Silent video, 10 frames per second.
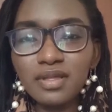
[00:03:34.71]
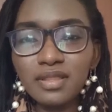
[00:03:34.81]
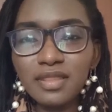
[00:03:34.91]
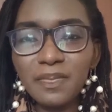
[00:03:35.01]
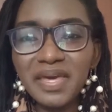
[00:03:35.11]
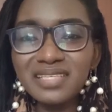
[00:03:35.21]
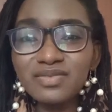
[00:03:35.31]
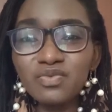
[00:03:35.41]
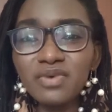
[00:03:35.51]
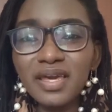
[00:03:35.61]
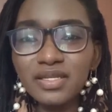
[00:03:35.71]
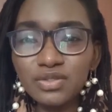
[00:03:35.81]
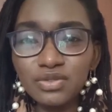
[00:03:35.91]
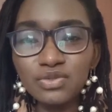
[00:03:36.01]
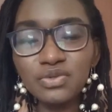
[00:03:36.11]
The best way to
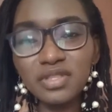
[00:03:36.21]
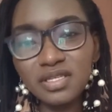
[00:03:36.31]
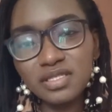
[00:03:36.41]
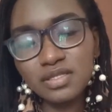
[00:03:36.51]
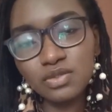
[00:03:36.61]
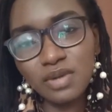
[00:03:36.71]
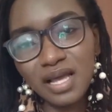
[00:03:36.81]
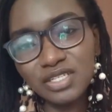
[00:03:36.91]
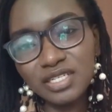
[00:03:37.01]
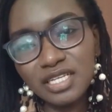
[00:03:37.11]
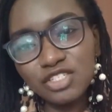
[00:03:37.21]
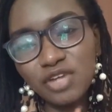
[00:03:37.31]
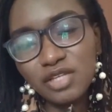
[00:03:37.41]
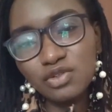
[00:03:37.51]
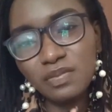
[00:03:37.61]
do this is to actually try
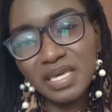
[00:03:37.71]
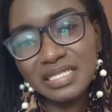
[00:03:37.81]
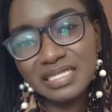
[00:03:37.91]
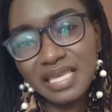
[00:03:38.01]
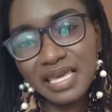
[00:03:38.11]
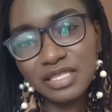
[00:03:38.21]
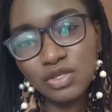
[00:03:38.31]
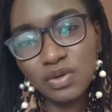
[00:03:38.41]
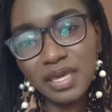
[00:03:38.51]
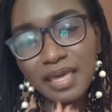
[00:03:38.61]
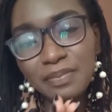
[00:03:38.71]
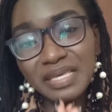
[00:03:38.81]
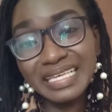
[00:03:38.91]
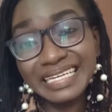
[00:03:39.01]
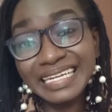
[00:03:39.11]
to maintain your hair
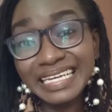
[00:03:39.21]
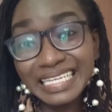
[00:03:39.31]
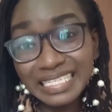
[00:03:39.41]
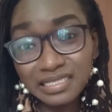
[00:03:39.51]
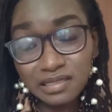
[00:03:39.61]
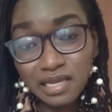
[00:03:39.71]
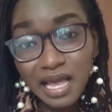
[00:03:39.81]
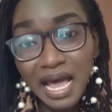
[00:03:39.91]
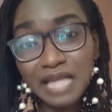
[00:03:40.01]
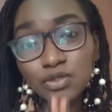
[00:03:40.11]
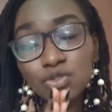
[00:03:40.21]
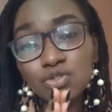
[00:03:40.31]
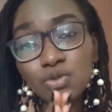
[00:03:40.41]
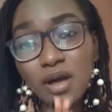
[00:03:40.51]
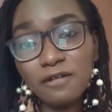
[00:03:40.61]
being clean and
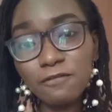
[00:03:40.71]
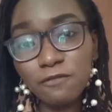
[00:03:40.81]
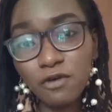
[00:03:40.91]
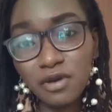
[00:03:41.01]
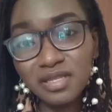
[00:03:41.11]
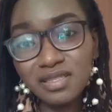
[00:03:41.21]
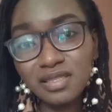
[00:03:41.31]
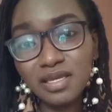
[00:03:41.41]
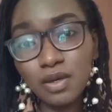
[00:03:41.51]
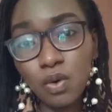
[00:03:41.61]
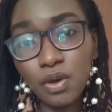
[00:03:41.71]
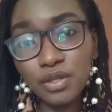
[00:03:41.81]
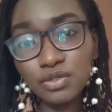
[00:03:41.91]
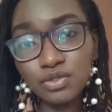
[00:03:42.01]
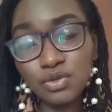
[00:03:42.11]
also avoid thick
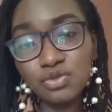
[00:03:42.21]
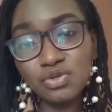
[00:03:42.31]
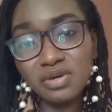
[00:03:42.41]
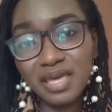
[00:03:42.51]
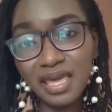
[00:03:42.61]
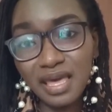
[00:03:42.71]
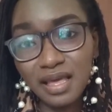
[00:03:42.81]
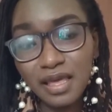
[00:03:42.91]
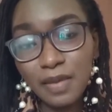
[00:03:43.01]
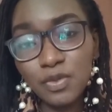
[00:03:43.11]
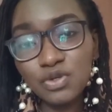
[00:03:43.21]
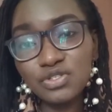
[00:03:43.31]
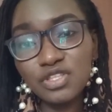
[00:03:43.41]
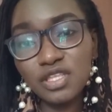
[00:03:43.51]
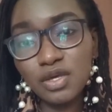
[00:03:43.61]
oils on your hair, because the
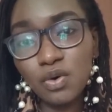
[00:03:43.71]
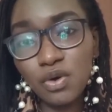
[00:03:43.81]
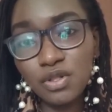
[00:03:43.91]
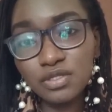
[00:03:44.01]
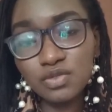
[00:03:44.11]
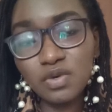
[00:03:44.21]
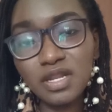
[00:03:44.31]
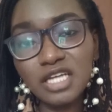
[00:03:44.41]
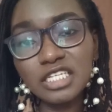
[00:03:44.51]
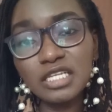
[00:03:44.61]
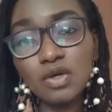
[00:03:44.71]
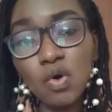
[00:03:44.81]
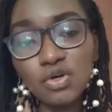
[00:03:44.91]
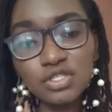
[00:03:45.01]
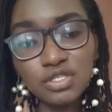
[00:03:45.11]
thick oils is what actually
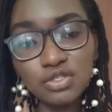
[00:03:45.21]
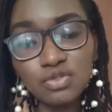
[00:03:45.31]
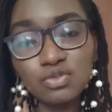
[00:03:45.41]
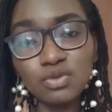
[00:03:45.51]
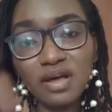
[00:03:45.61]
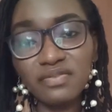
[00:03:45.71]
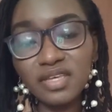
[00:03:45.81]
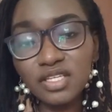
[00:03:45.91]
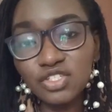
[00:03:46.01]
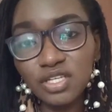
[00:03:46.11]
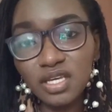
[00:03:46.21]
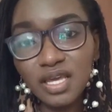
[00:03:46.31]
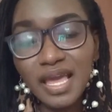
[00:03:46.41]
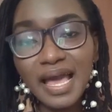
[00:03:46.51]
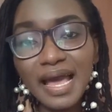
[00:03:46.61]
causes you to have itching
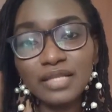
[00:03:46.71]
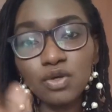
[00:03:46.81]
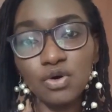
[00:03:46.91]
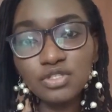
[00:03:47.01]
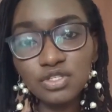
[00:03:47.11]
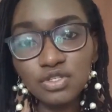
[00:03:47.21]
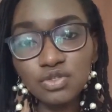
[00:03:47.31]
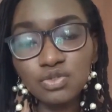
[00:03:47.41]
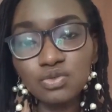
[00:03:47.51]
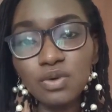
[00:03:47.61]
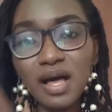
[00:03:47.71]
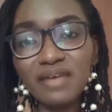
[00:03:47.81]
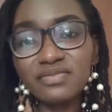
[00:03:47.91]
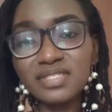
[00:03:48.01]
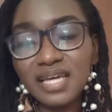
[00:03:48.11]
and causes you to
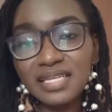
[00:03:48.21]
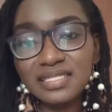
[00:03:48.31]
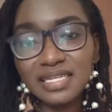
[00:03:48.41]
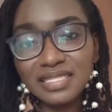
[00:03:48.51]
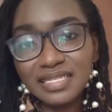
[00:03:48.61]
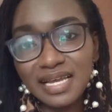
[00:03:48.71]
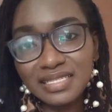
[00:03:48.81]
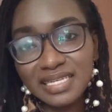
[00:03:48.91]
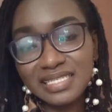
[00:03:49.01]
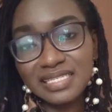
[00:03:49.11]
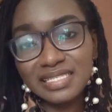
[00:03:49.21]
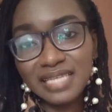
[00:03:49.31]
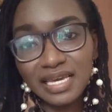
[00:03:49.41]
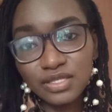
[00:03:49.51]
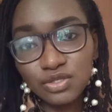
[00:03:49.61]
have dust and dirt getting
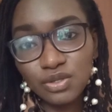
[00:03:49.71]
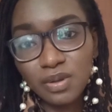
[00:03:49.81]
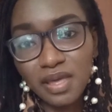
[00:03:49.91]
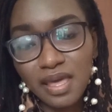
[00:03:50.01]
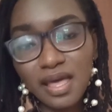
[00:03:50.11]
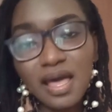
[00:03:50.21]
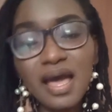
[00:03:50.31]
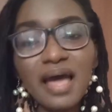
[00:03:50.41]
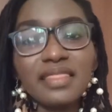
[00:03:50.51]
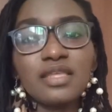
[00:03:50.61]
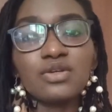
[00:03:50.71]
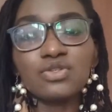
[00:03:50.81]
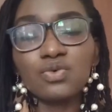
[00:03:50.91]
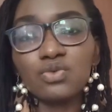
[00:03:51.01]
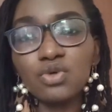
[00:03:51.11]
stuck into your hair, and then
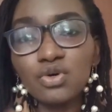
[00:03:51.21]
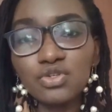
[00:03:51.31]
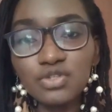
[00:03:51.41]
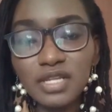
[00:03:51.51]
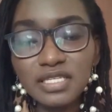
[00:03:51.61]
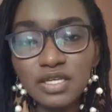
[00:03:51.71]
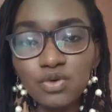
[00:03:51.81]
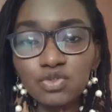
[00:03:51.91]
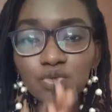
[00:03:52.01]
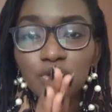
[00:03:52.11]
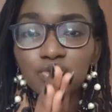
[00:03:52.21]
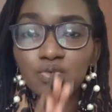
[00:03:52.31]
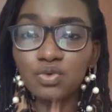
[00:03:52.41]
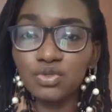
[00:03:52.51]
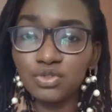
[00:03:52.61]
also will cause you later on to want to
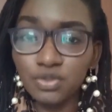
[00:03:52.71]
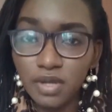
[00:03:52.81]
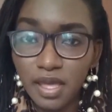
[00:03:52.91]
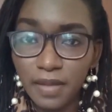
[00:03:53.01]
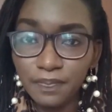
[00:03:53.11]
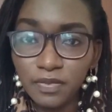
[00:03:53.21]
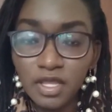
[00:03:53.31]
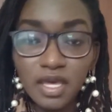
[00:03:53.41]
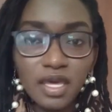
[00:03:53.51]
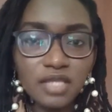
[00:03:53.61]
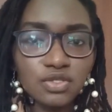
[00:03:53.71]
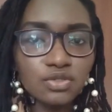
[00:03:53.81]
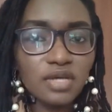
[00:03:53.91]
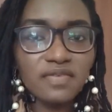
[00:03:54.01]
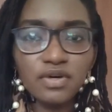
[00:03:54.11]
wash your hair. It's good to
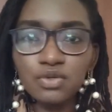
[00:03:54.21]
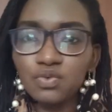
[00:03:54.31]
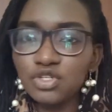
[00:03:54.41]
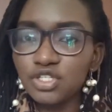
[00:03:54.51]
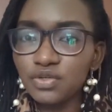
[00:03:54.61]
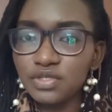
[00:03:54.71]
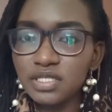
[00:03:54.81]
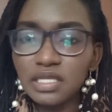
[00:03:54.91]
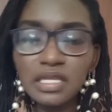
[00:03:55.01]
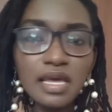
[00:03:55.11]
have a good washing routine.